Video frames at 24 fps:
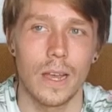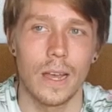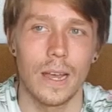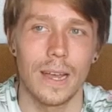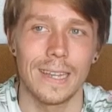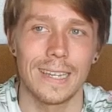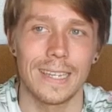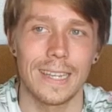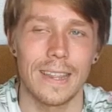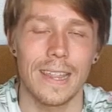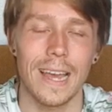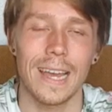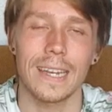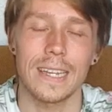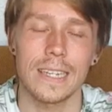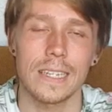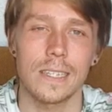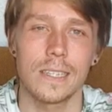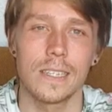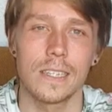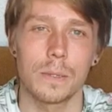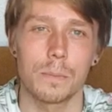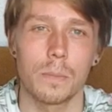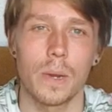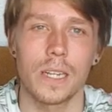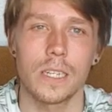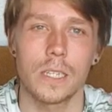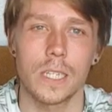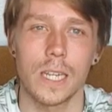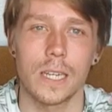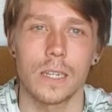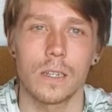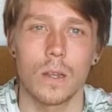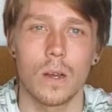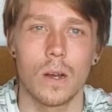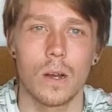And that is this
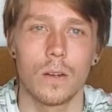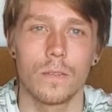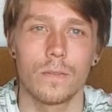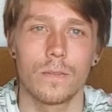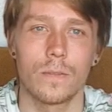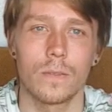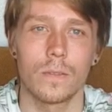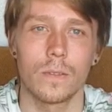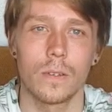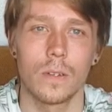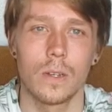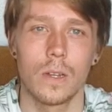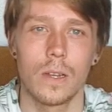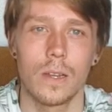mindset of